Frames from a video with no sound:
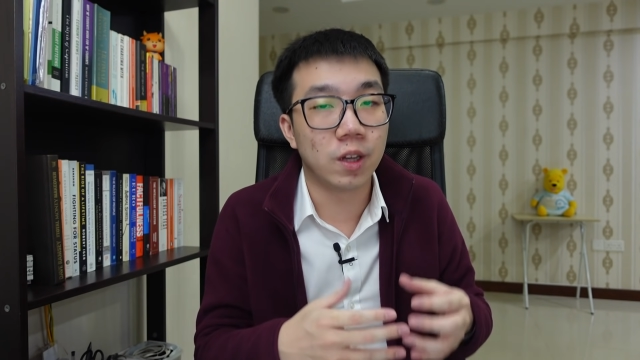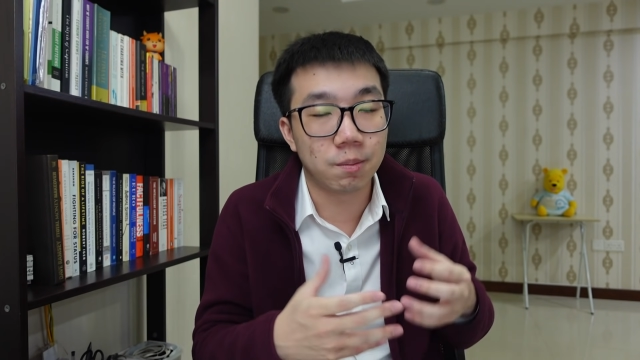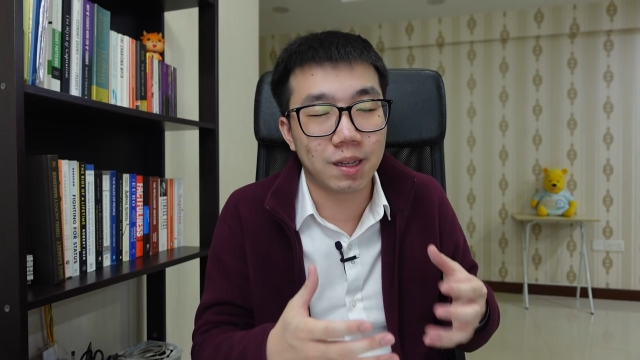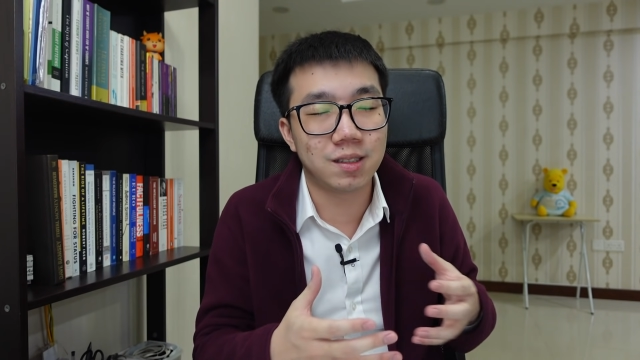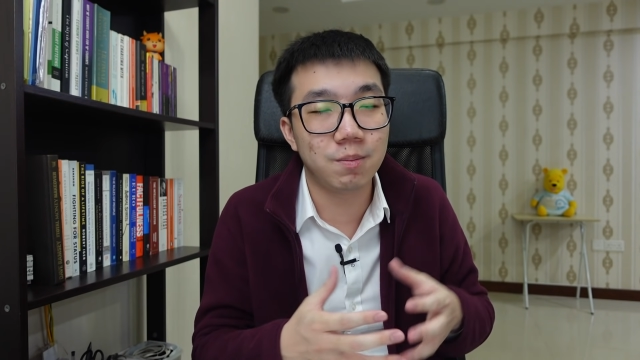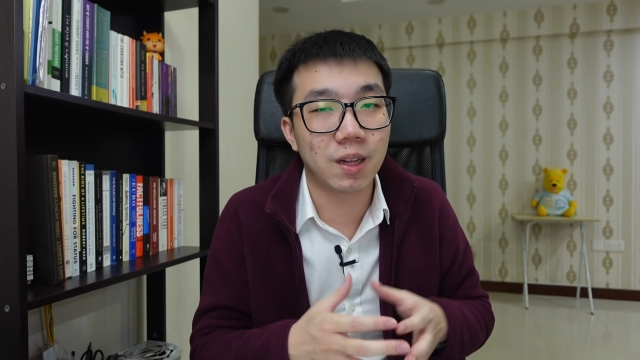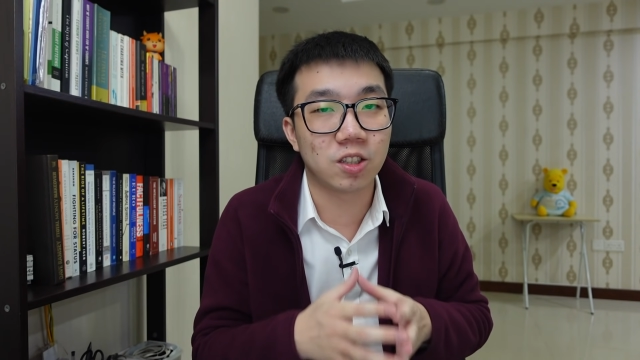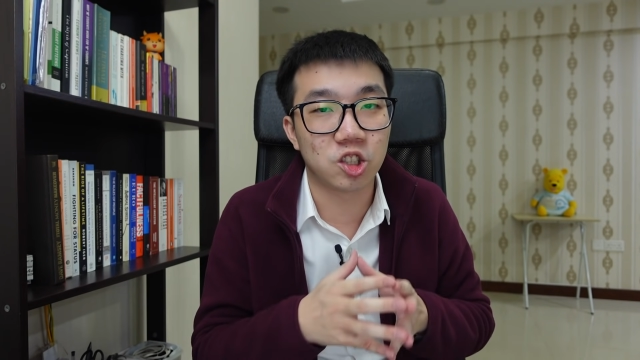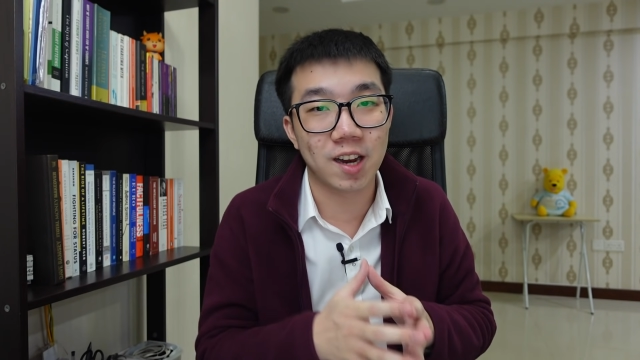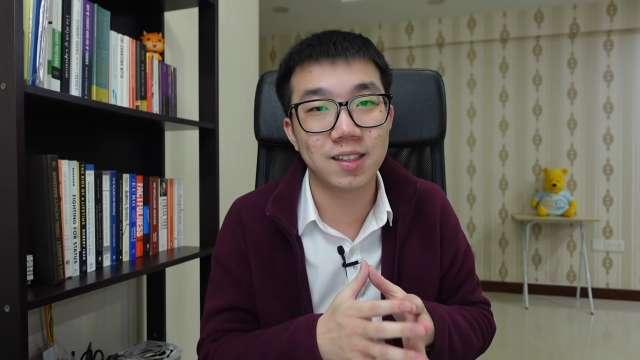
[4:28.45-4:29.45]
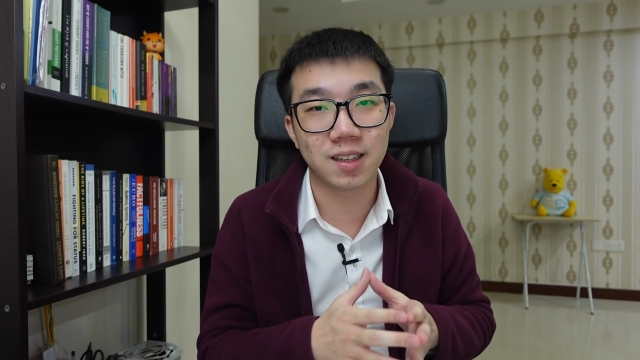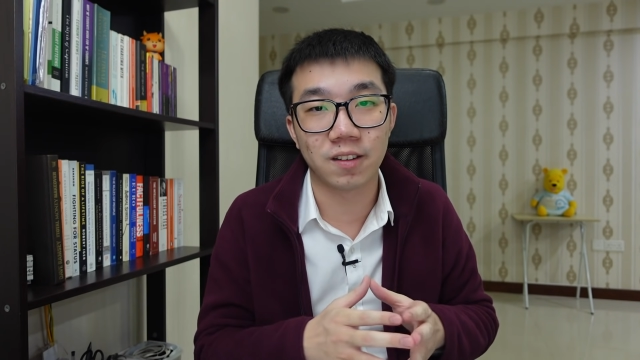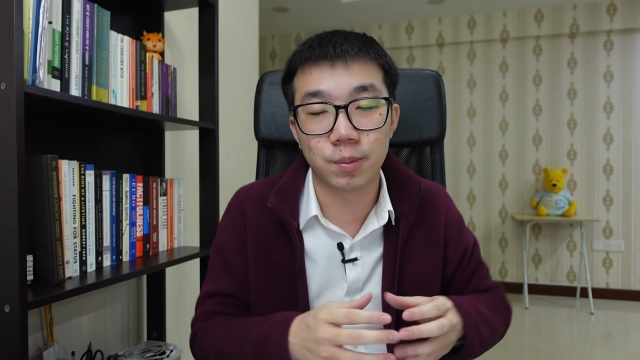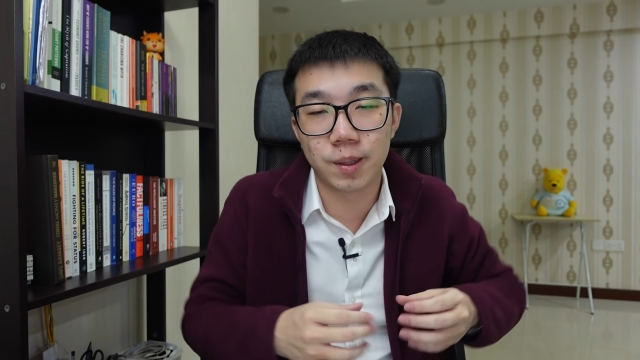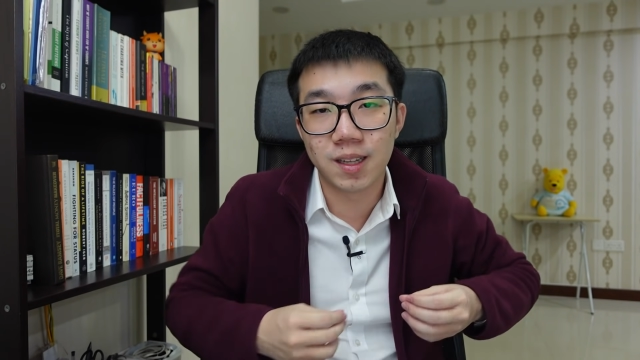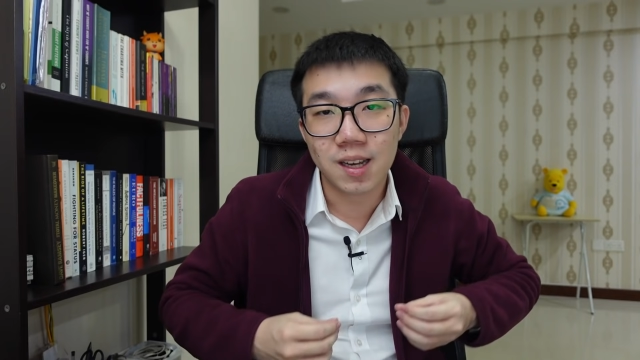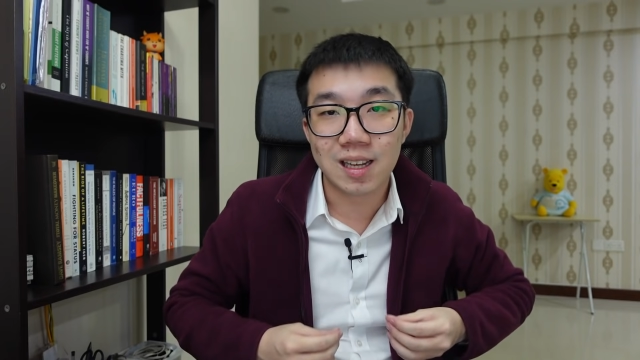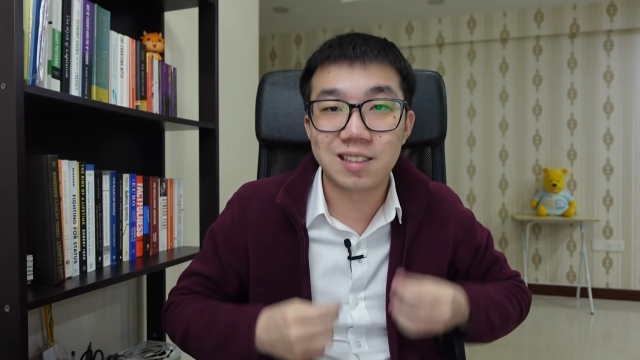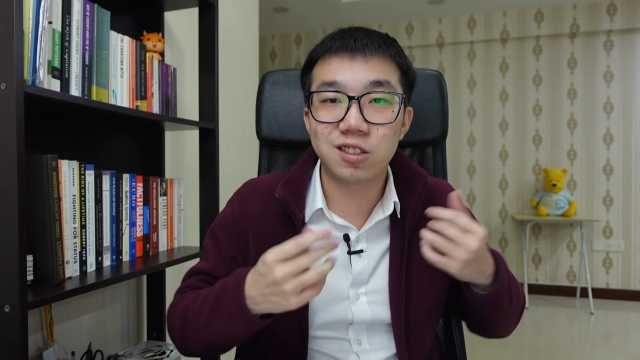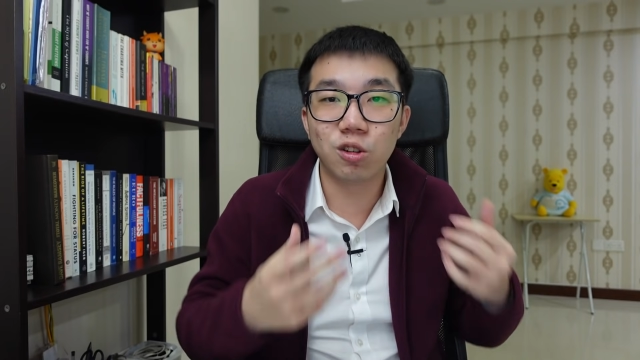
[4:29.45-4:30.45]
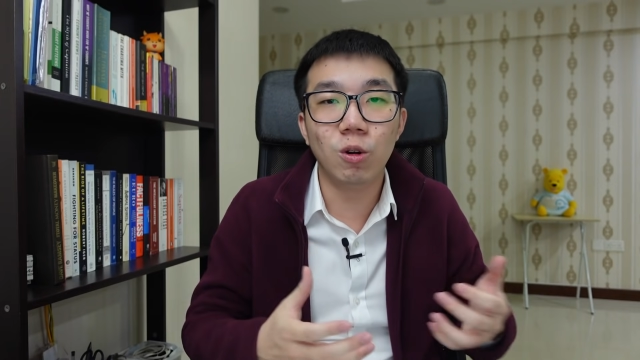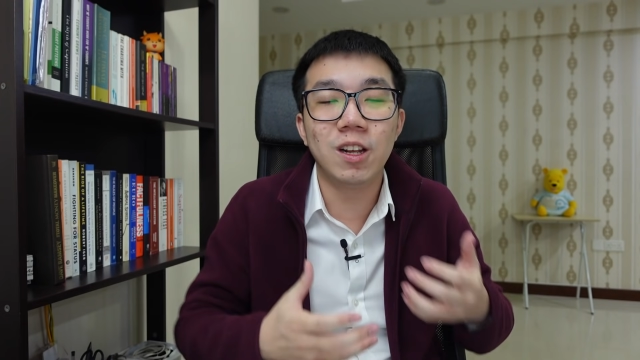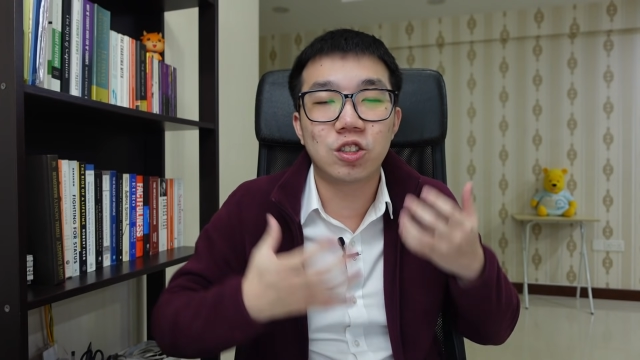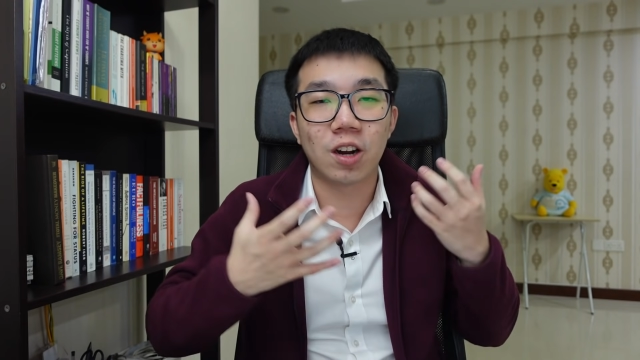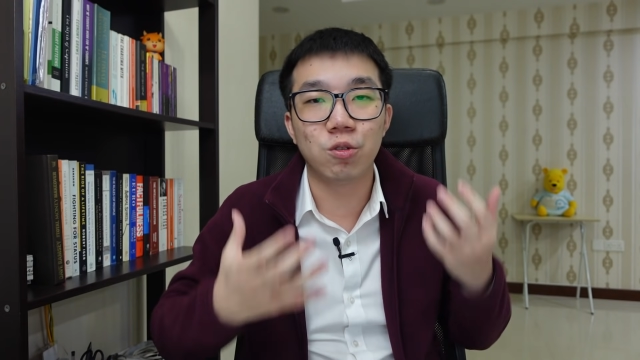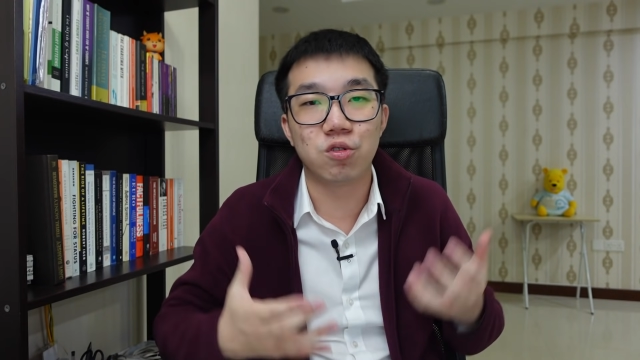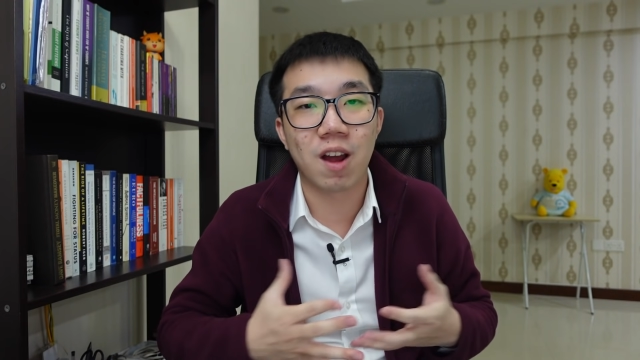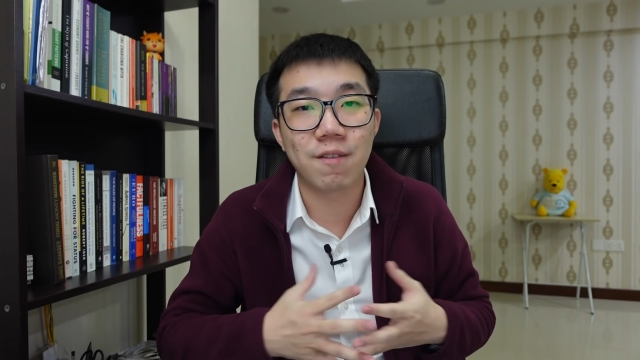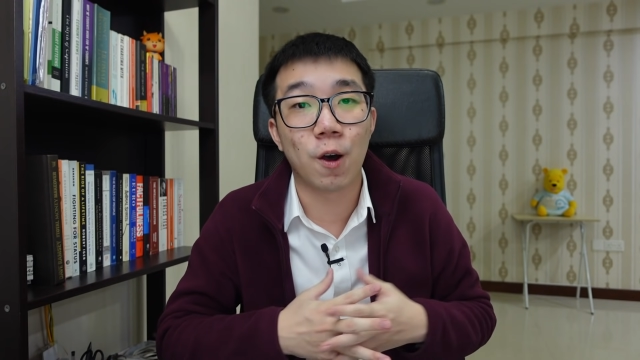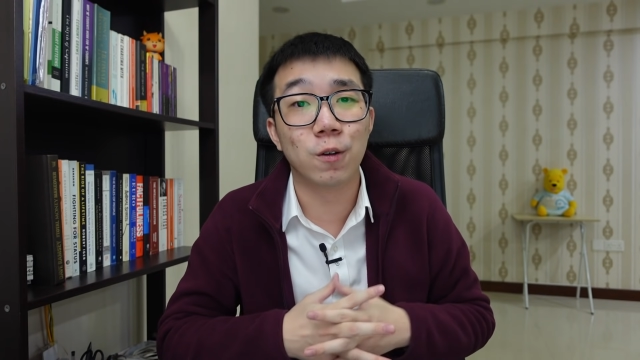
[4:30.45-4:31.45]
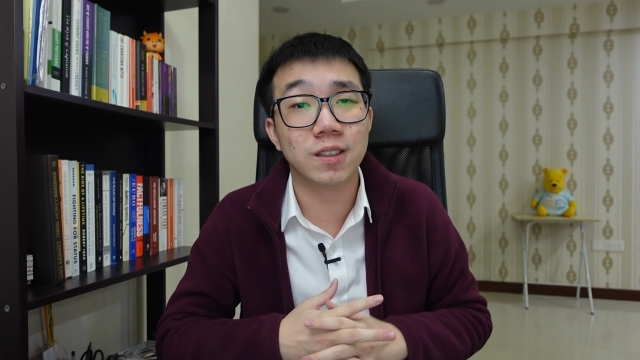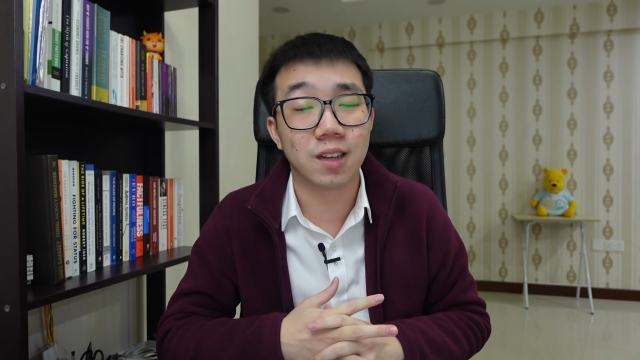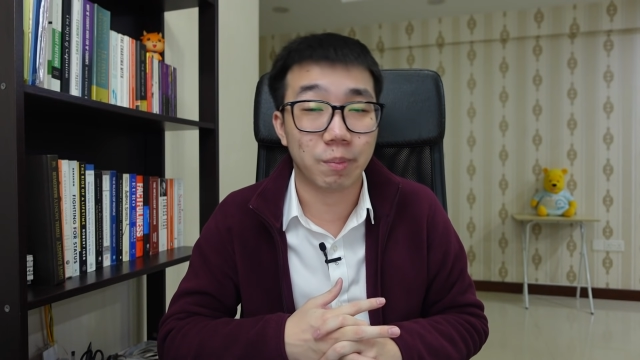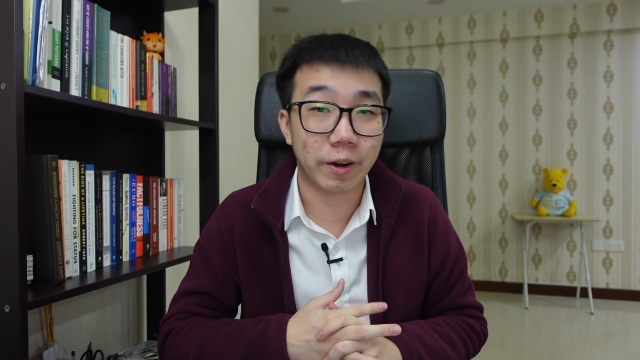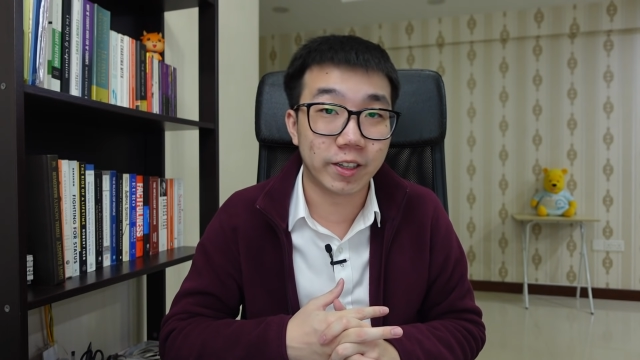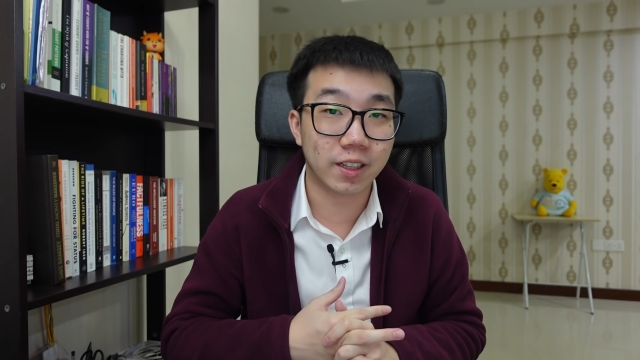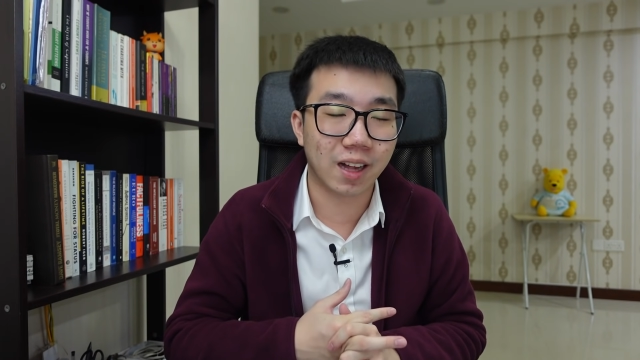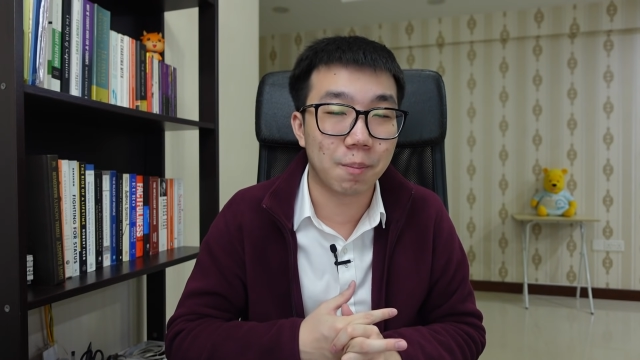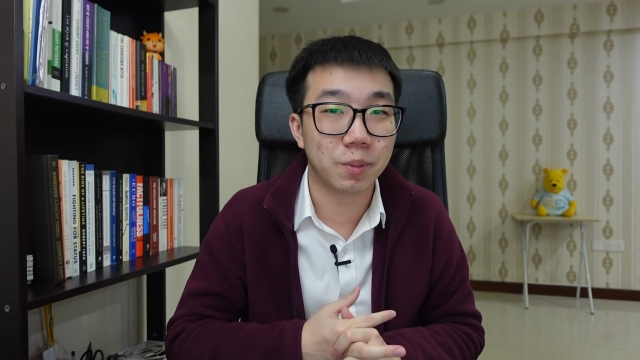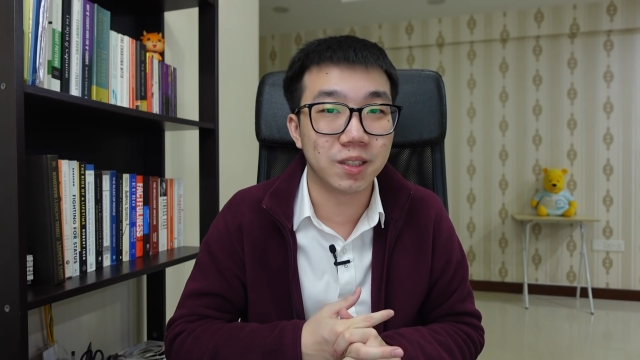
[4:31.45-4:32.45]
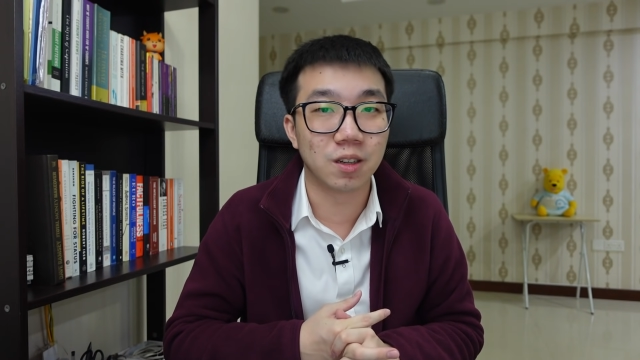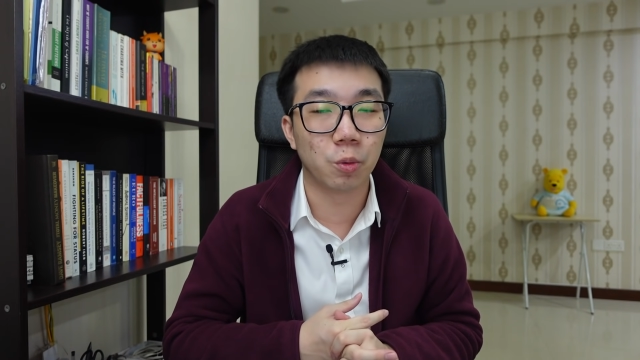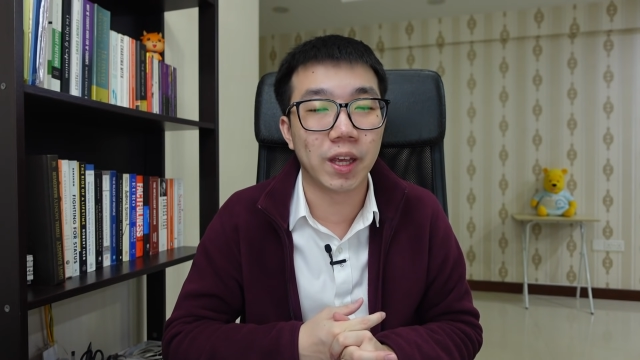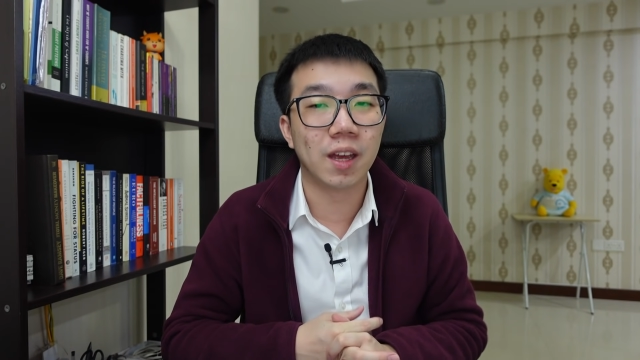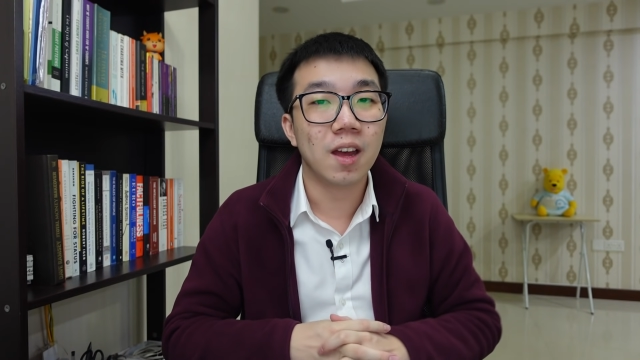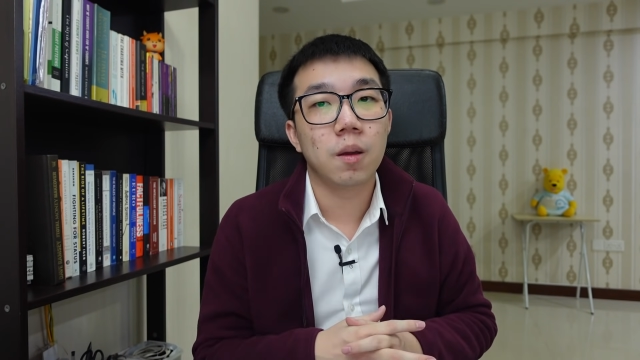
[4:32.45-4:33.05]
it might seem that the Chinese government is slowly trying to drive all these American companies away.